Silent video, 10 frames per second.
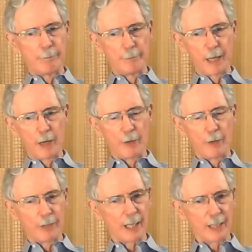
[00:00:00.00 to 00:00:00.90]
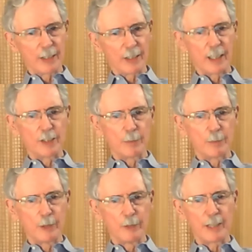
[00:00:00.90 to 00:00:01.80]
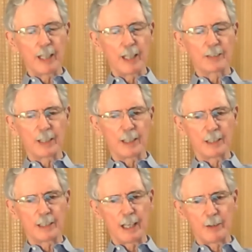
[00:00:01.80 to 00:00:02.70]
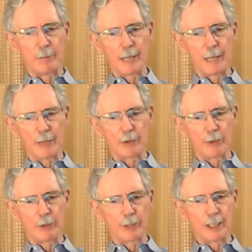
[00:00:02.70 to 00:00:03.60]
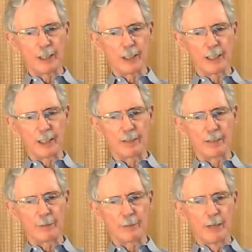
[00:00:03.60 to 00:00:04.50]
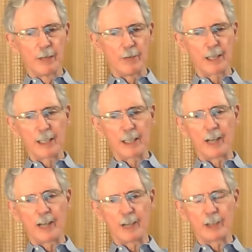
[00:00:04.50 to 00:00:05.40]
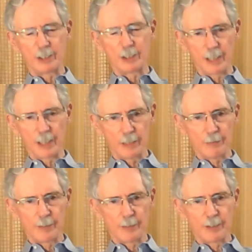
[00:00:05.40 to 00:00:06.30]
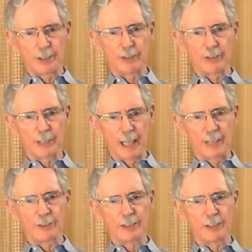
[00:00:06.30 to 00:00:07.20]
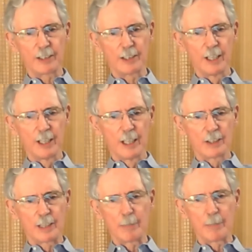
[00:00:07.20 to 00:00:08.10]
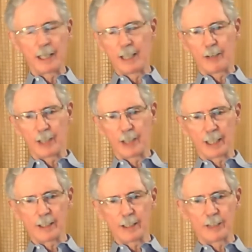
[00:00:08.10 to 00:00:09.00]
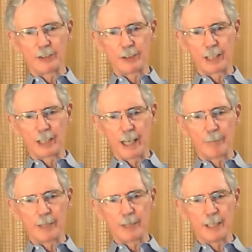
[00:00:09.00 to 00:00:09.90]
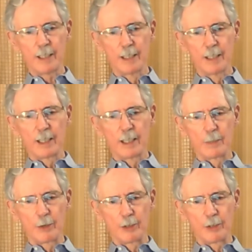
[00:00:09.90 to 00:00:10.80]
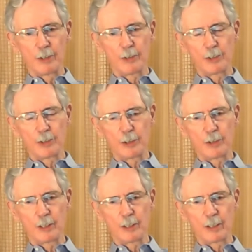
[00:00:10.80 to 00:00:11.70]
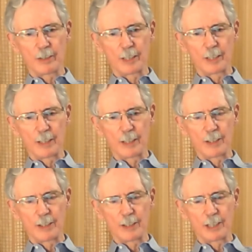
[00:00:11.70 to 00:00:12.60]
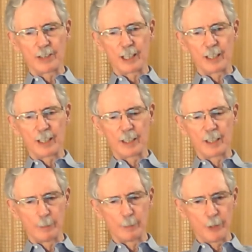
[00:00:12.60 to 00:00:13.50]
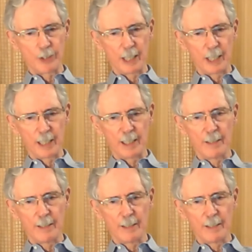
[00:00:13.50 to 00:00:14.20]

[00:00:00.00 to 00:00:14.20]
Although the consulate is moved, the consulate is now in Bandrakula. Lankanair House itself still stands, semi-derelict and certainly empty, where it used to along the seaside in the Breach Candy.